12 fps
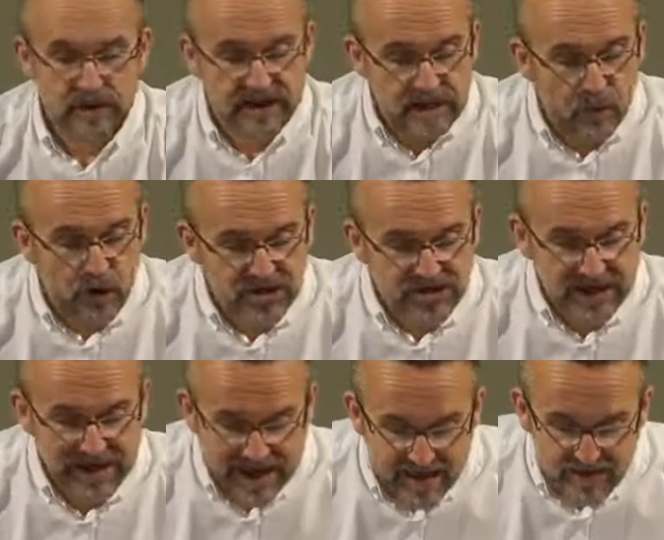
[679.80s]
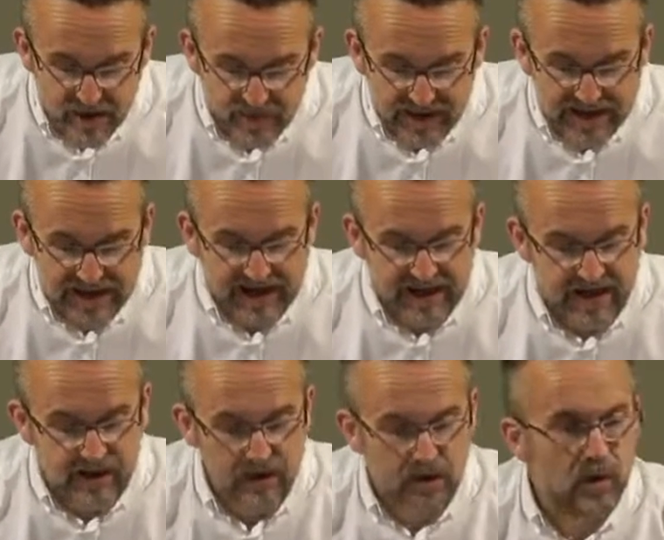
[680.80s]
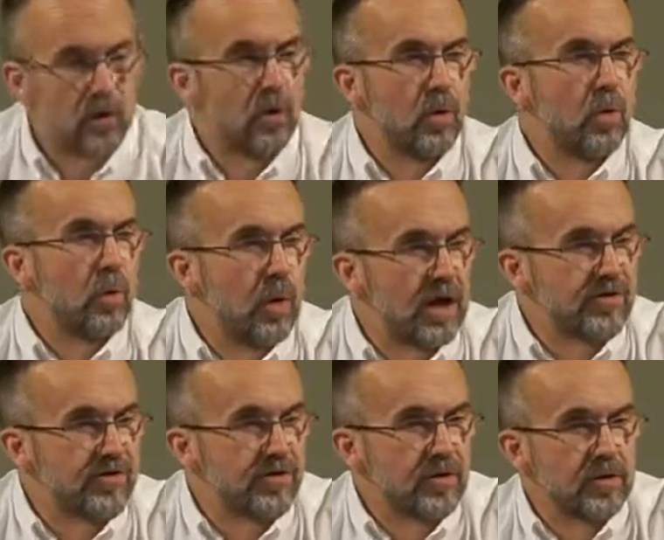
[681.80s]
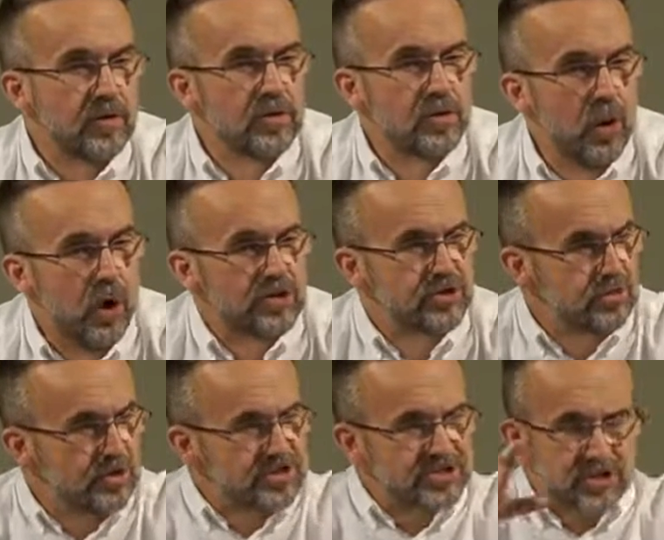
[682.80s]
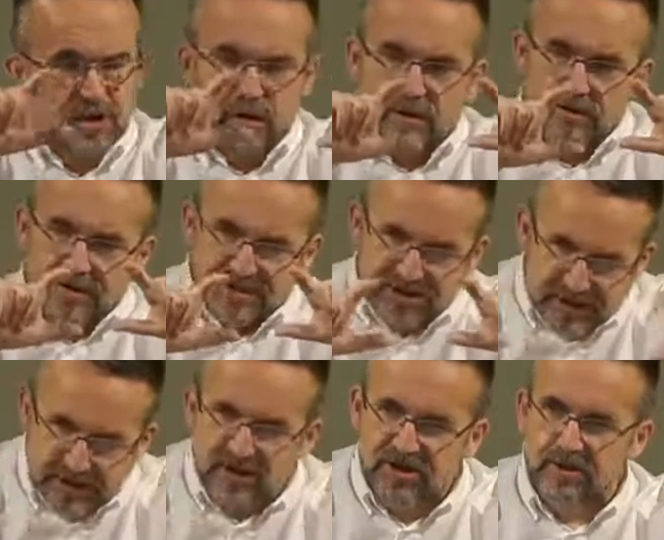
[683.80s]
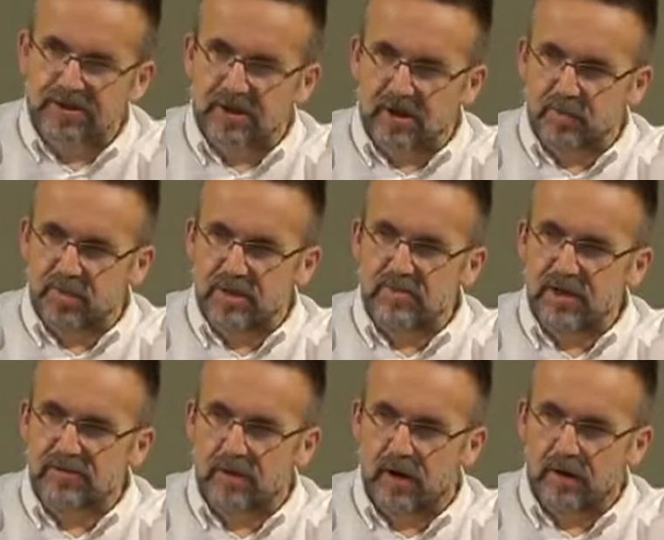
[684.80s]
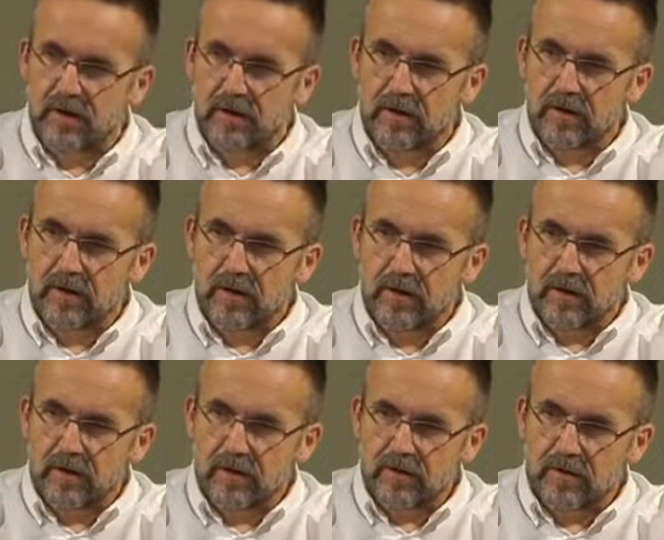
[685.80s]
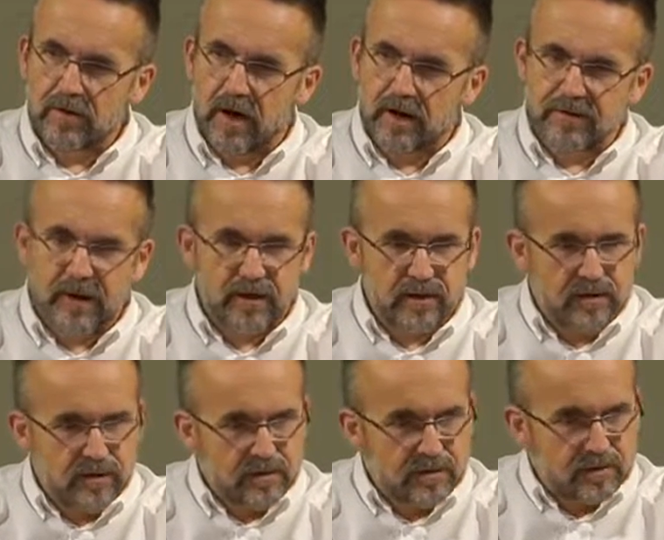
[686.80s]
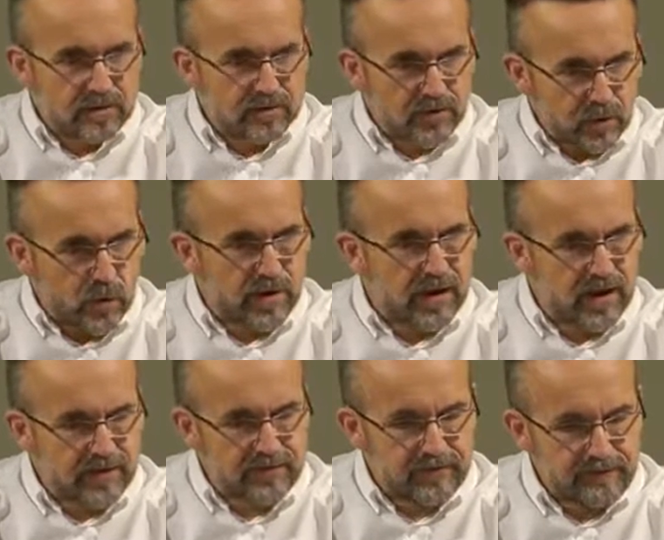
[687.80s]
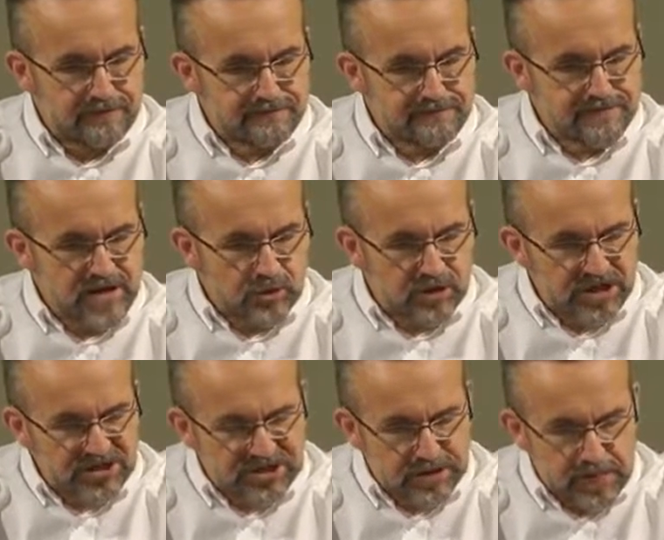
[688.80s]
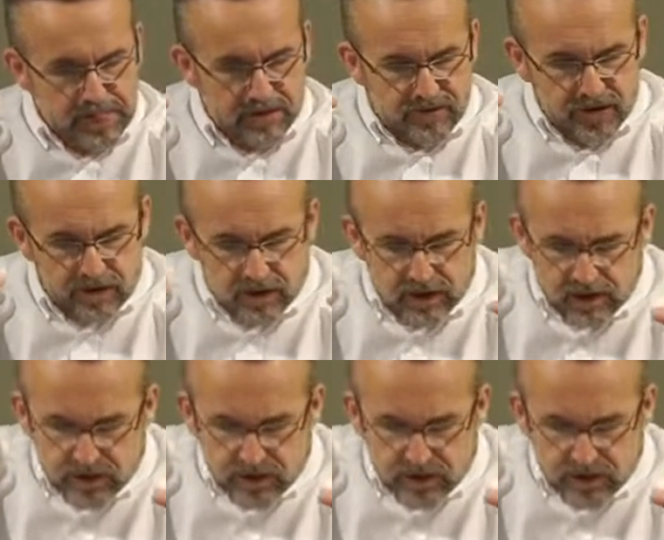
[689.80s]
He was in the beginning with God. You notice distinctions that are being made there regarding the Godhead. You notice that